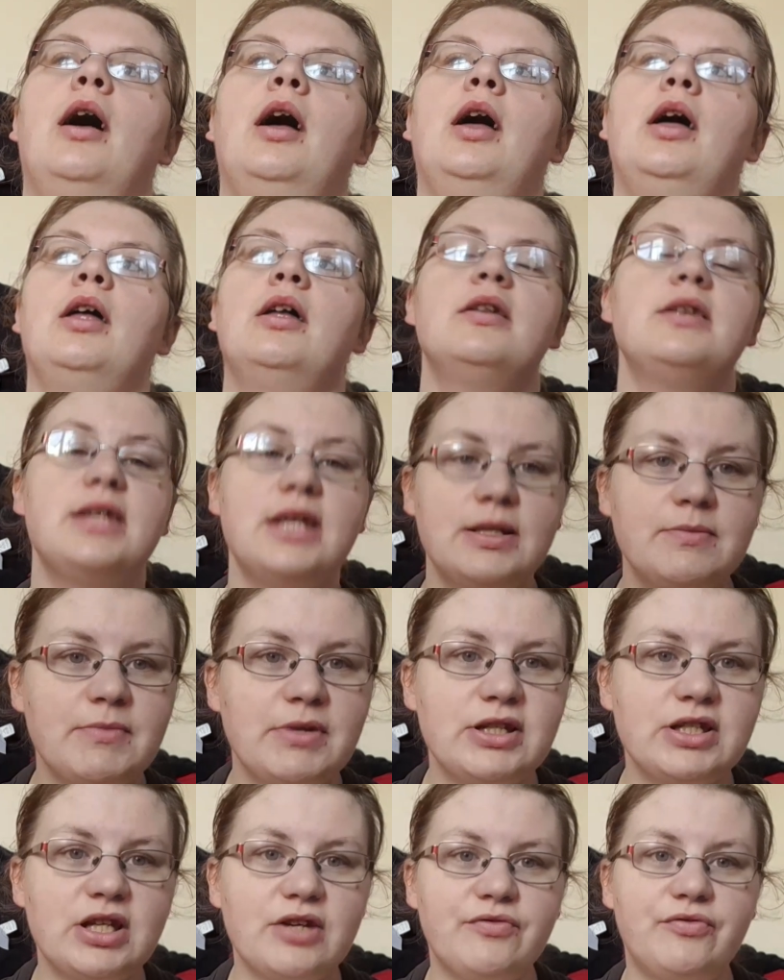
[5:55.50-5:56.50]
and he's
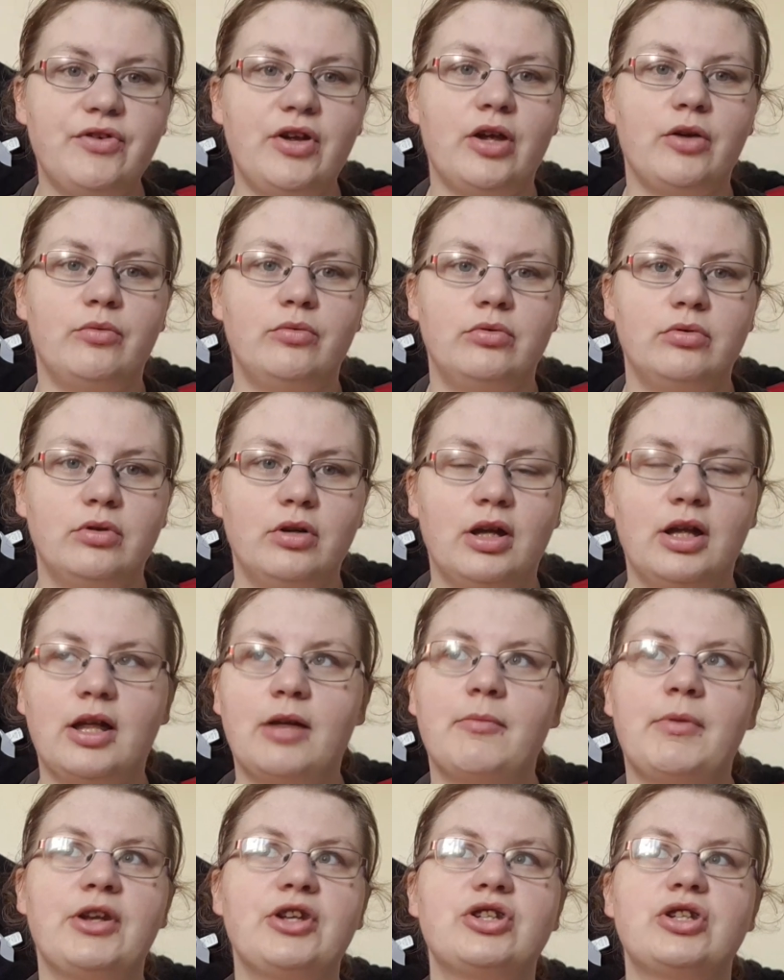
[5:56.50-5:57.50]
managed to get through.
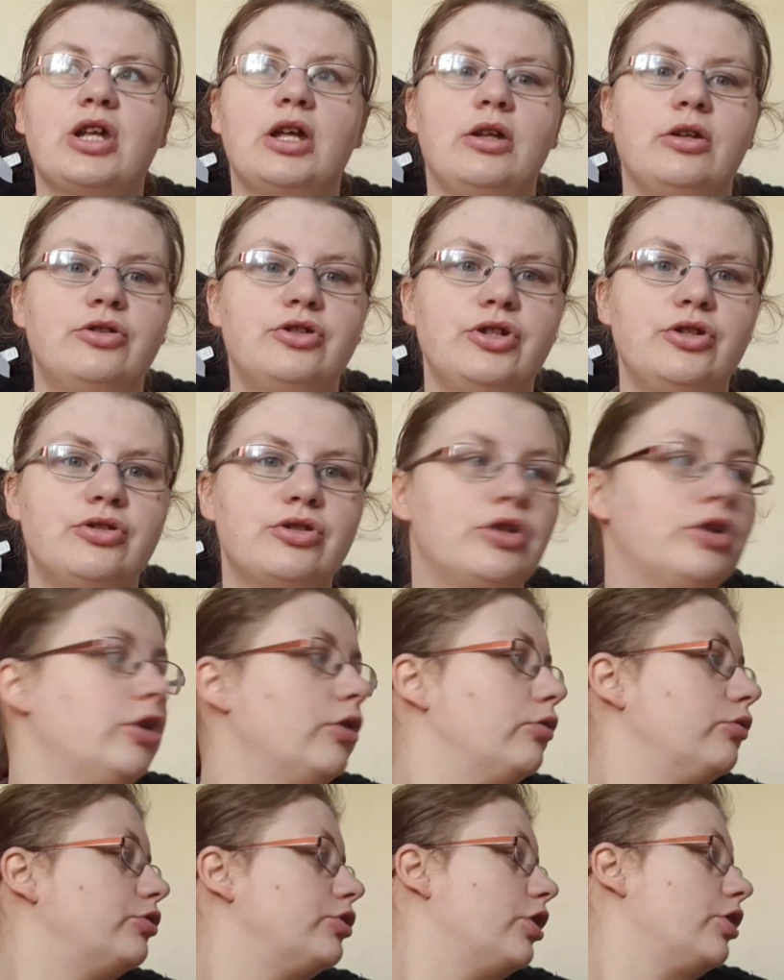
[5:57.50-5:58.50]
Managed to get a dutiful